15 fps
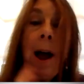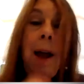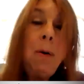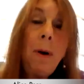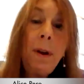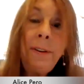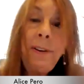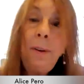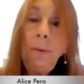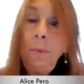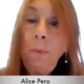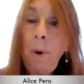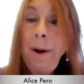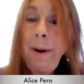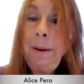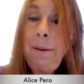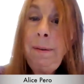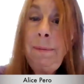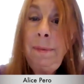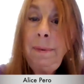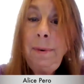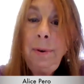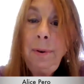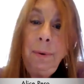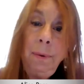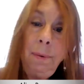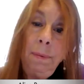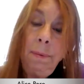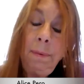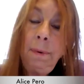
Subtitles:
also wanted to